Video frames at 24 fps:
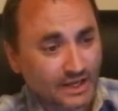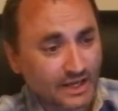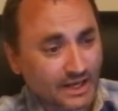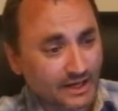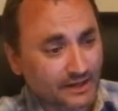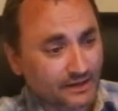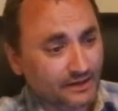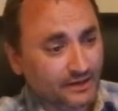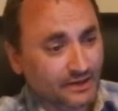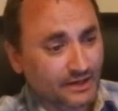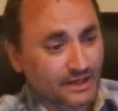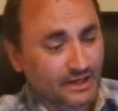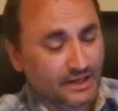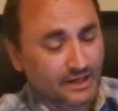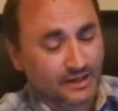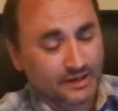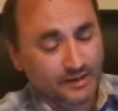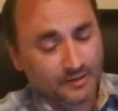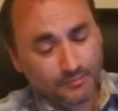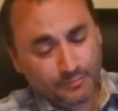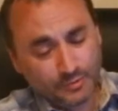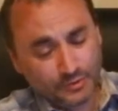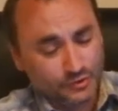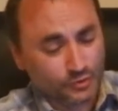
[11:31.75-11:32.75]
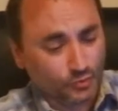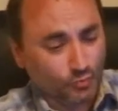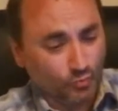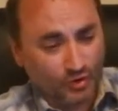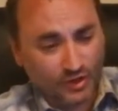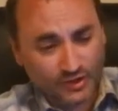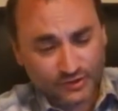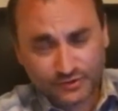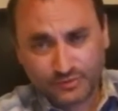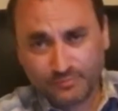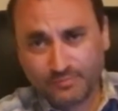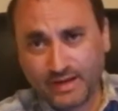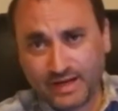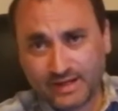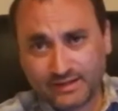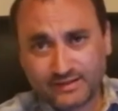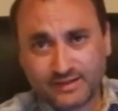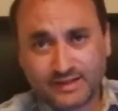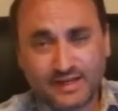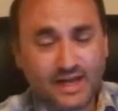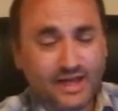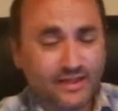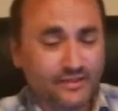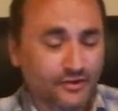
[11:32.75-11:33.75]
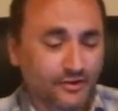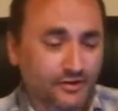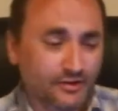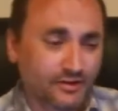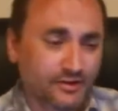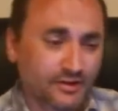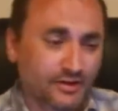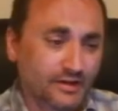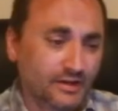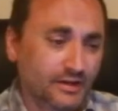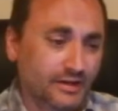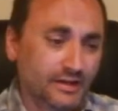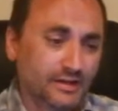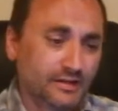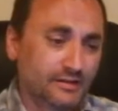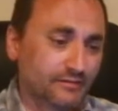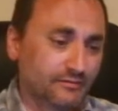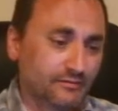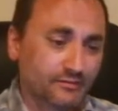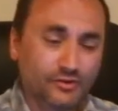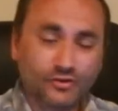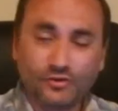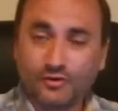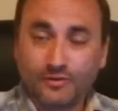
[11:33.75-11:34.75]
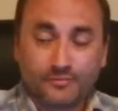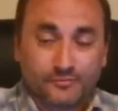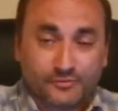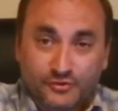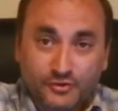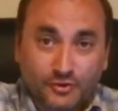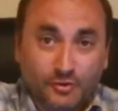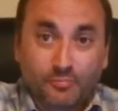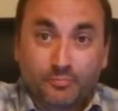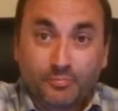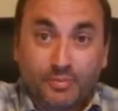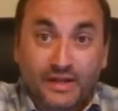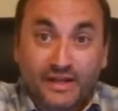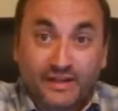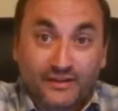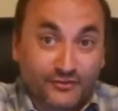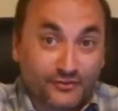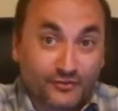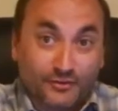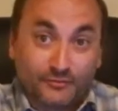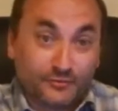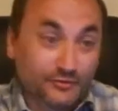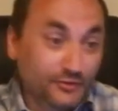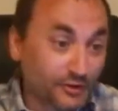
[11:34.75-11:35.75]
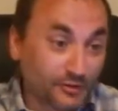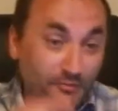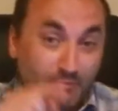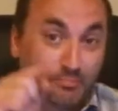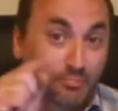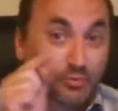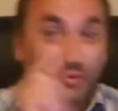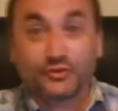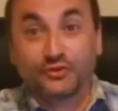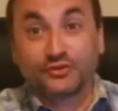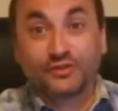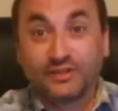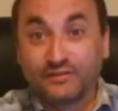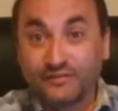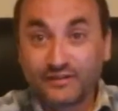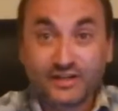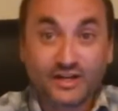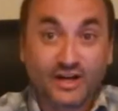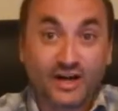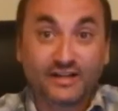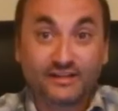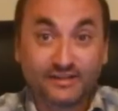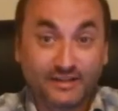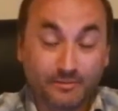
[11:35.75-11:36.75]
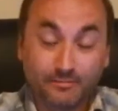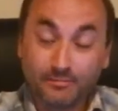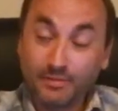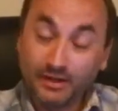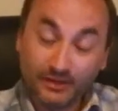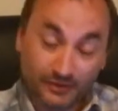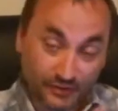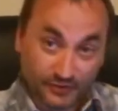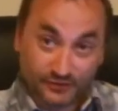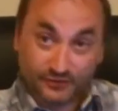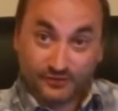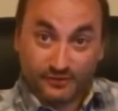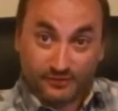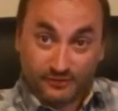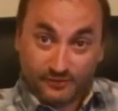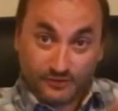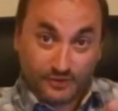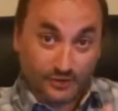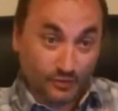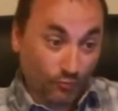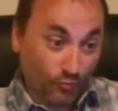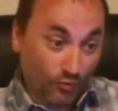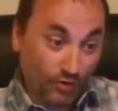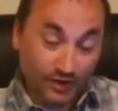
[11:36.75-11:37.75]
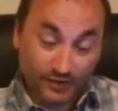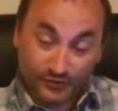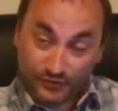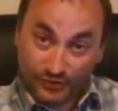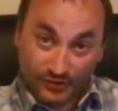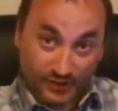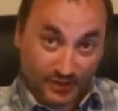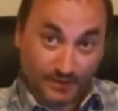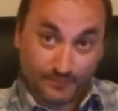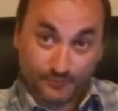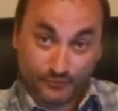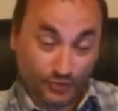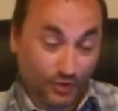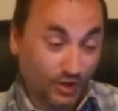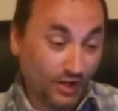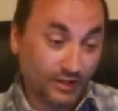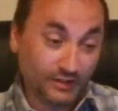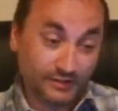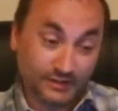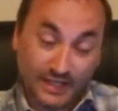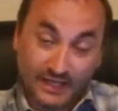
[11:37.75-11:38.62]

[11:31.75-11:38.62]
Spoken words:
I put the washer back together, and you know, I'm still pissed, so I'm still pushing every goddamn button because the washer comes on.